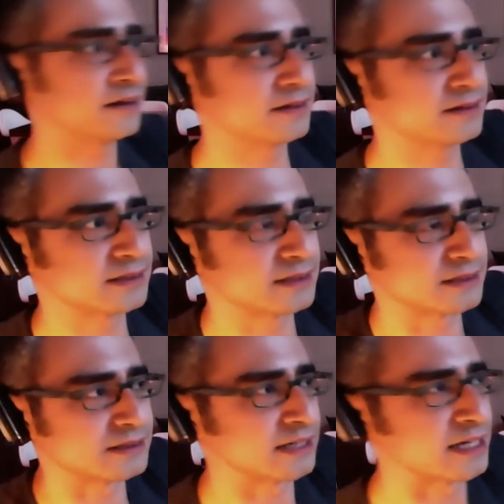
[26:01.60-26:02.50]

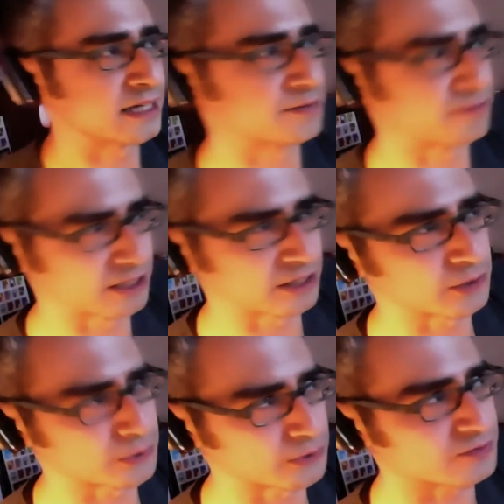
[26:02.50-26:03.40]
to get some really
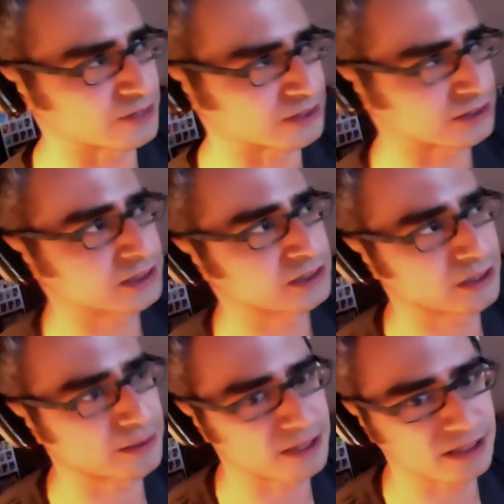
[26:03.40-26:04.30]
cool features in
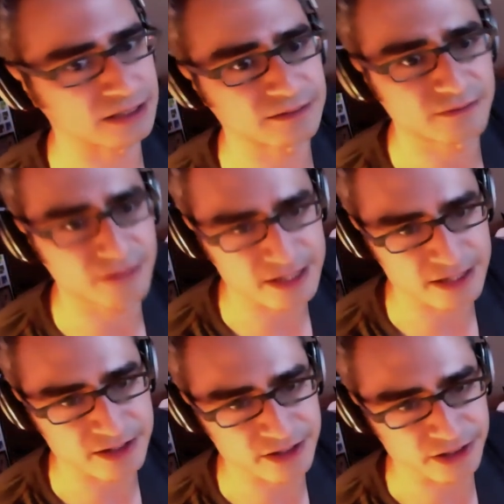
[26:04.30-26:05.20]
terms of
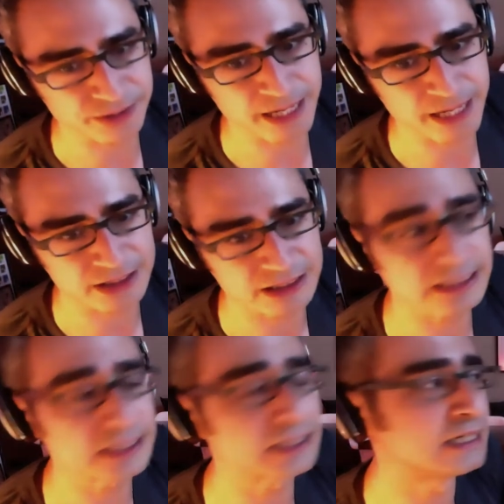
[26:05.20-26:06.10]
fuzzy search
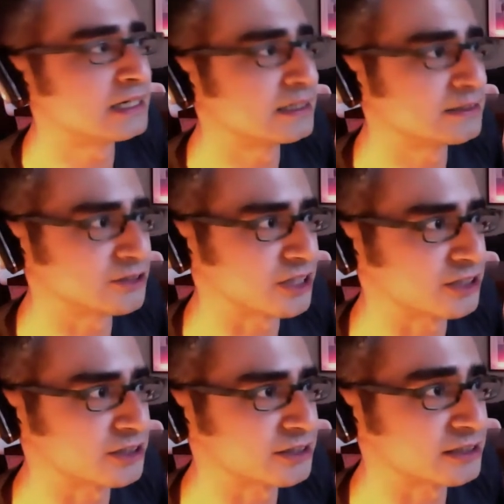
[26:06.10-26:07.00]
matching,
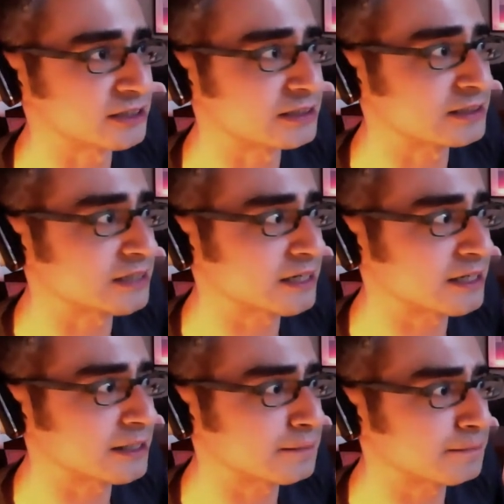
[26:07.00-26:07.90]
suggestions,
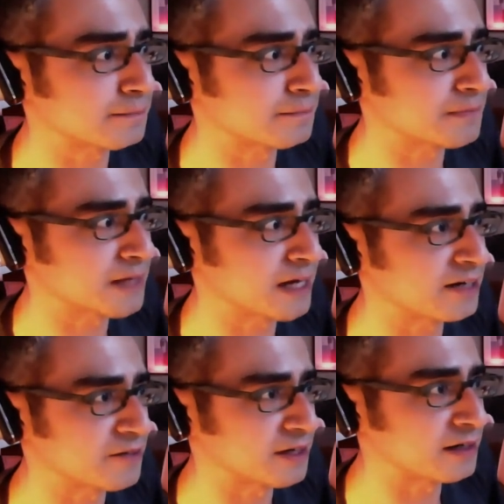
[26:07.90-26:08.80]
and
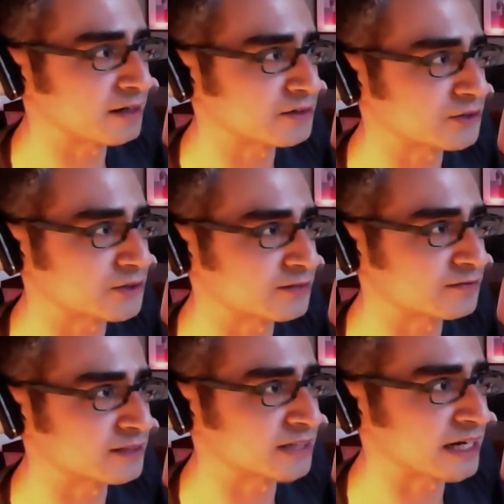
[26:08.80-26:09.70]
even sort
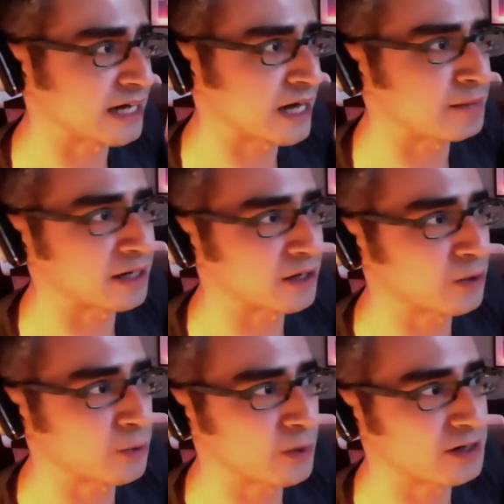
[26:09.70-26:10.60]
of dynamic
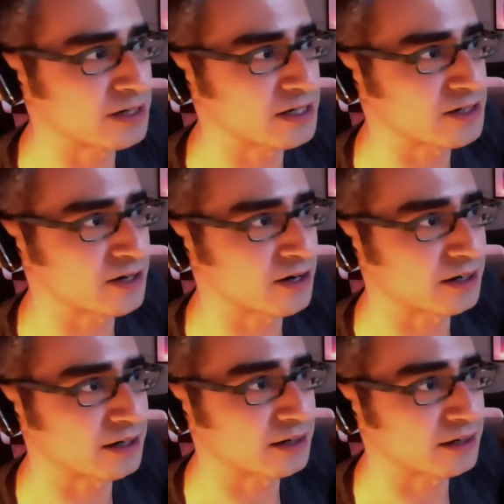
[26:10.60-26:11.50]
queries
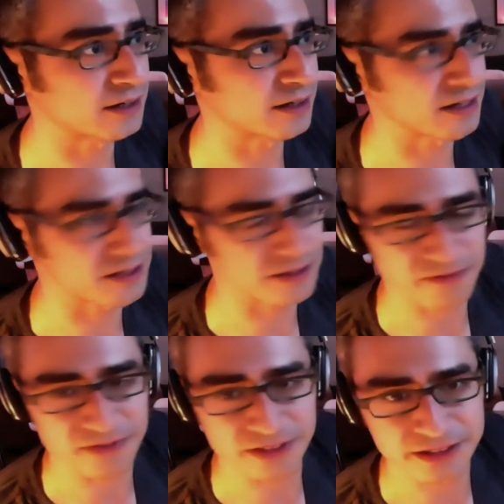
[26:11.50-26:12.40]
on custom
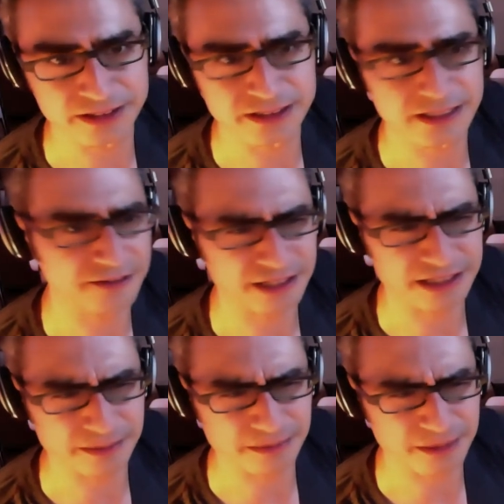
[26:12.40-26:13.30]
fields. I
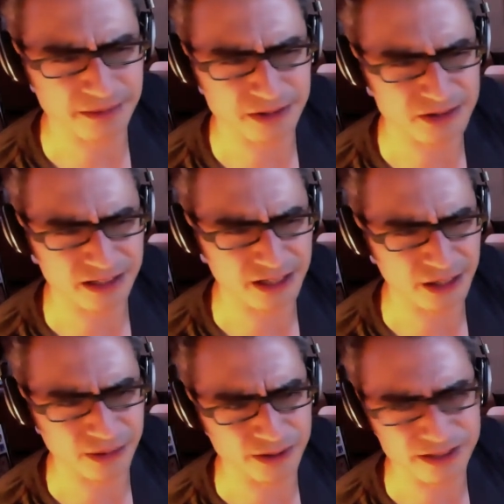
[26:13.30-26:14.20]
realize I'm using a lot
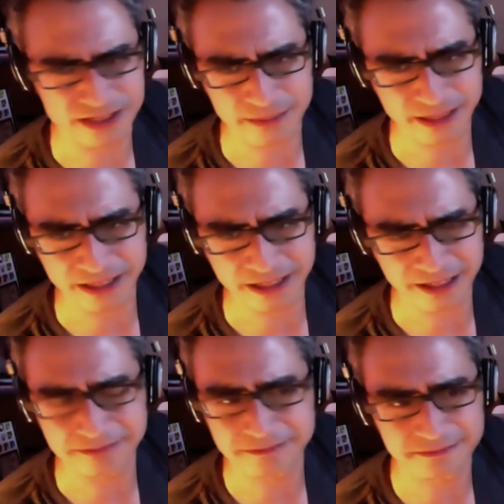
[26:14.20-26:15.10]
of words that might
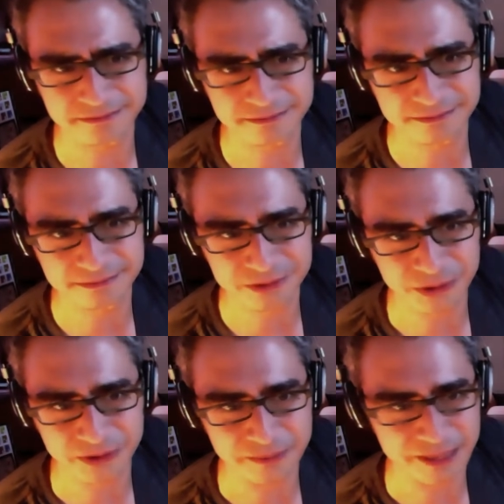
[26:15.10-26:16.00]
not
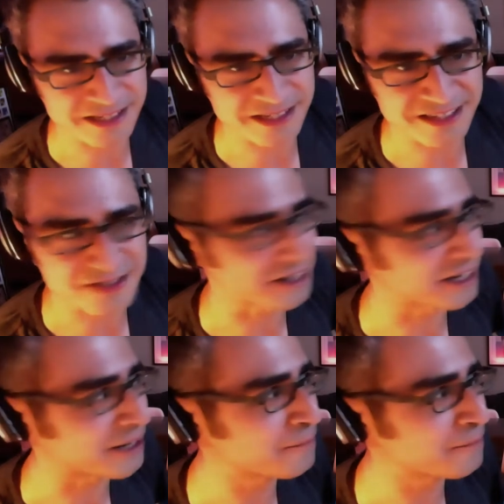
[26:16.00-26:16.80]
totally make sense right now.